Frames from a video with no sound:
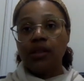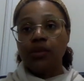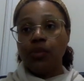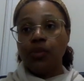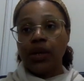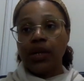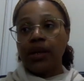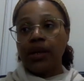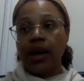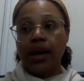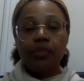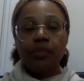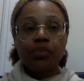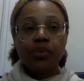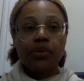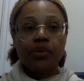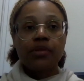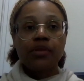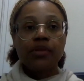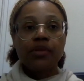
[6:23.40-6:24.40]
when it
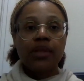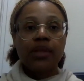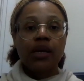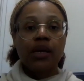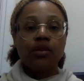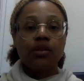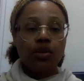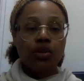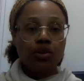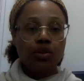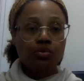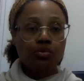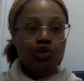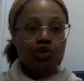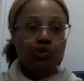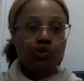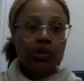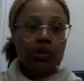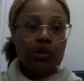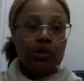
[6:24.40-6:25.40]
happens, then you
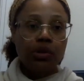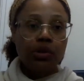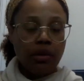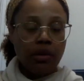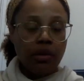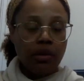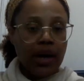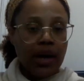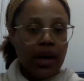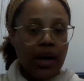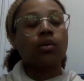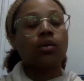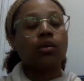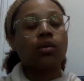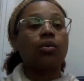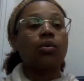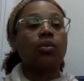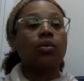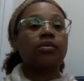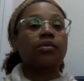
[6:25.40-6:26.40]
trigger that
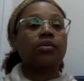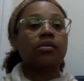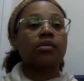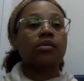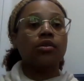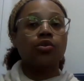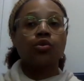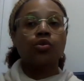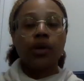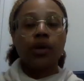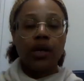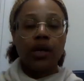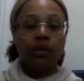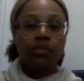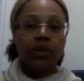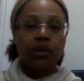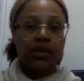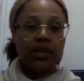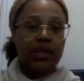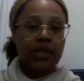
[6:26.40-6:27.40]
clause. You're
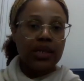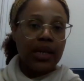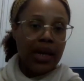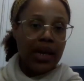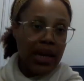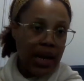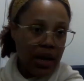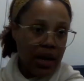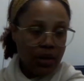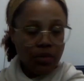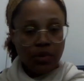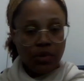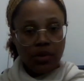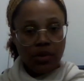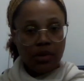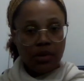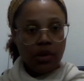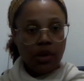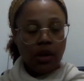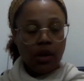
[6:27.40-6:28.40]
able to get
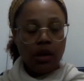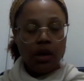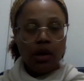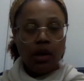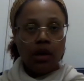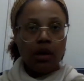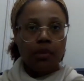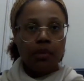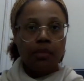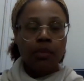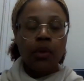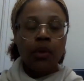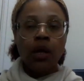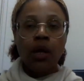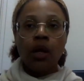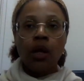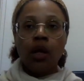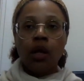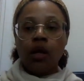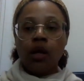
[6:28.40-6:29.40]
out
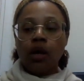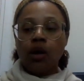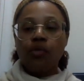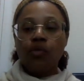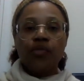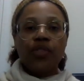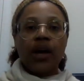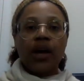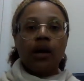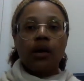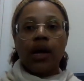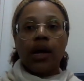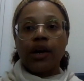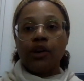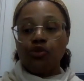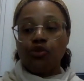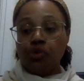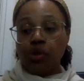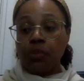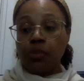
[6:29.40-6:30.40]
of that
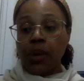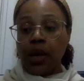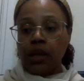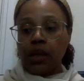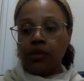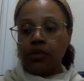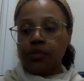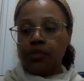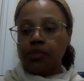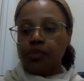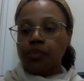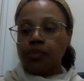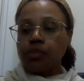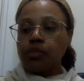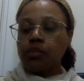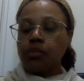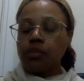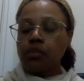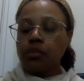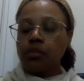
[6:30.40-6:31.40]
agreement.
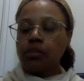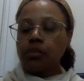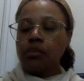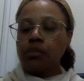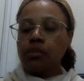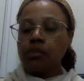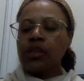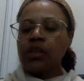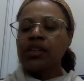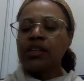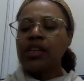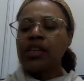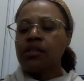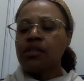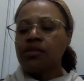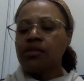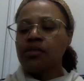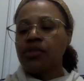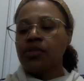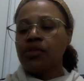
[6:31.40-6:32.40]
So that's
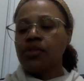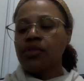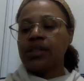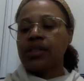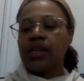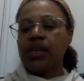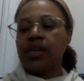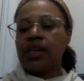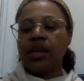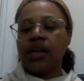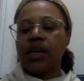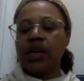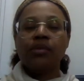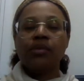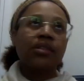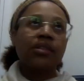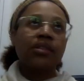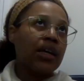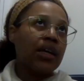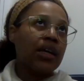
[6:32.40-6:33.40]
the first thing. I
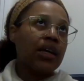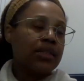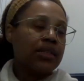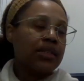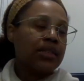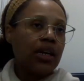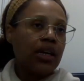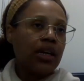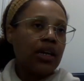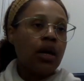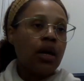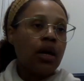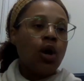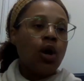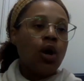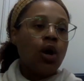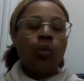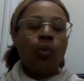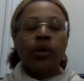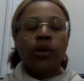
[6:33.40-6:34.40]
would then say
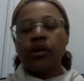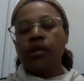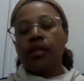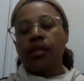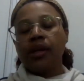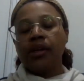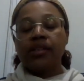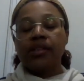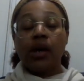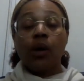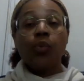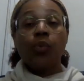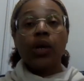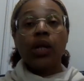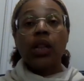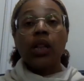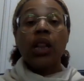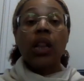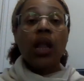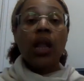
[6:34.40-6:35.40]
one of the things that we
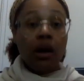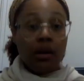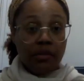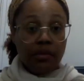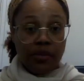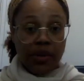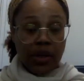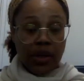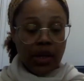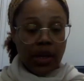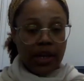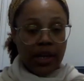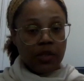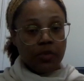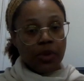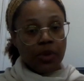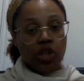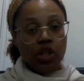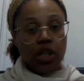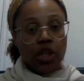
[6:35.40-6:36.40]
love,
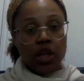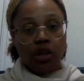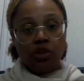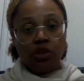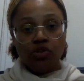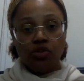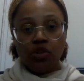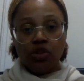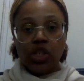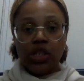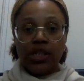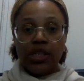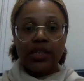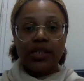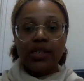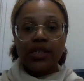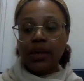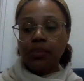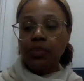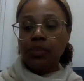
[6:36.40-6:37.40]
especially in construction, is
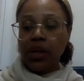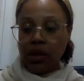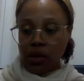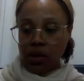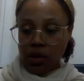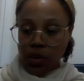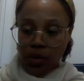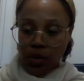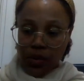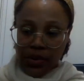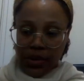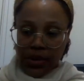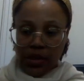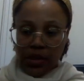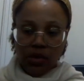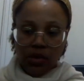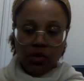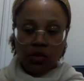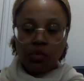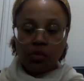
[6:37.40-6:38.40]
stepping
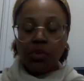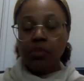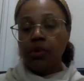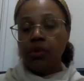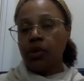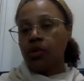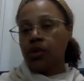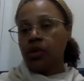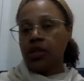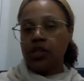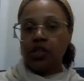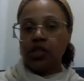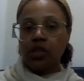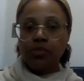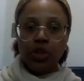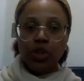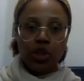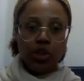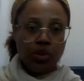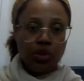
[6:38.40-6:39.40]
clauses, or some people call it
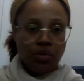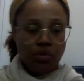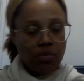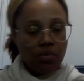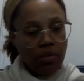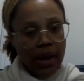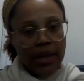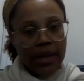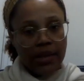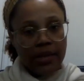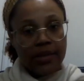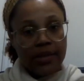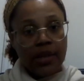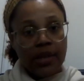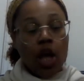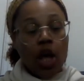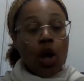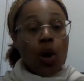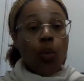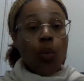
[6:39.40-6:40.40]
substitute rights,
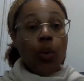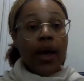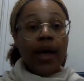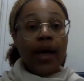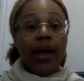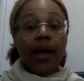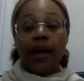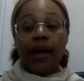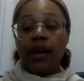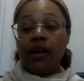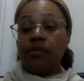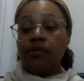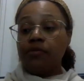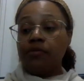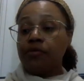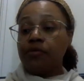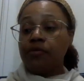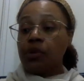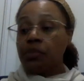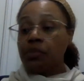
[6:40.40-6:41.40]
where
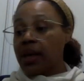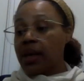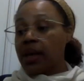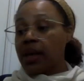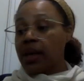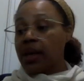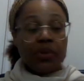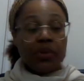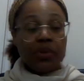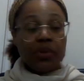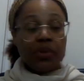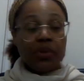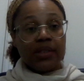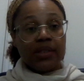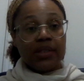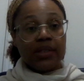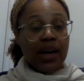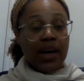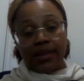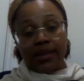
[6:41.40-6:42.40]
if something happens to
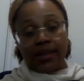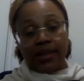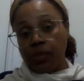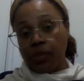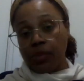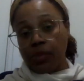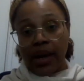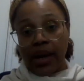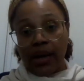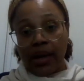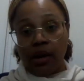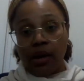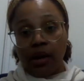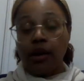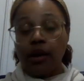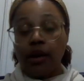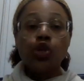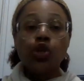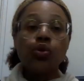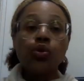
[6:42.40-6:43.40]
that
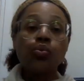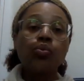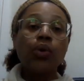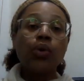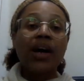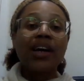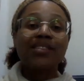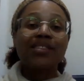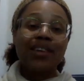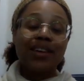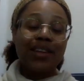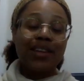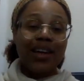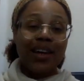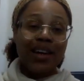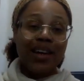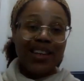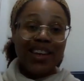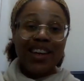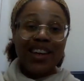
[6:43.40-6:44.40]
supplier, you as the
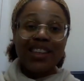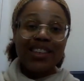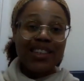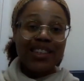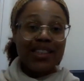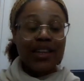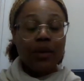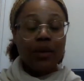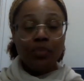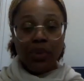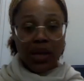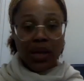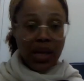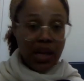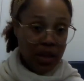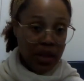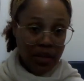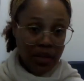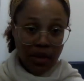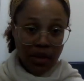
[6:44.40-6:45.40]
client can step
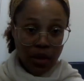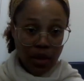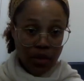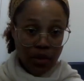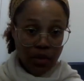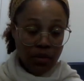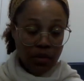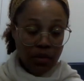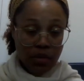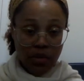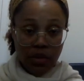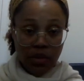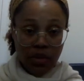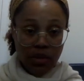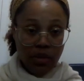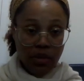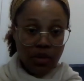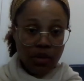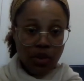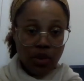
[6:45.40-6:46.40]
in
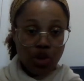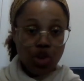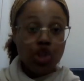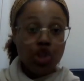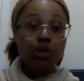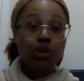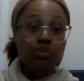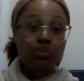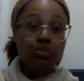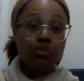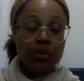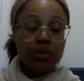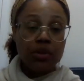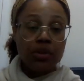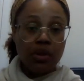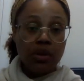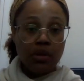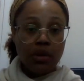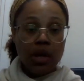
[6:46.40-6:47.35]
to the shoes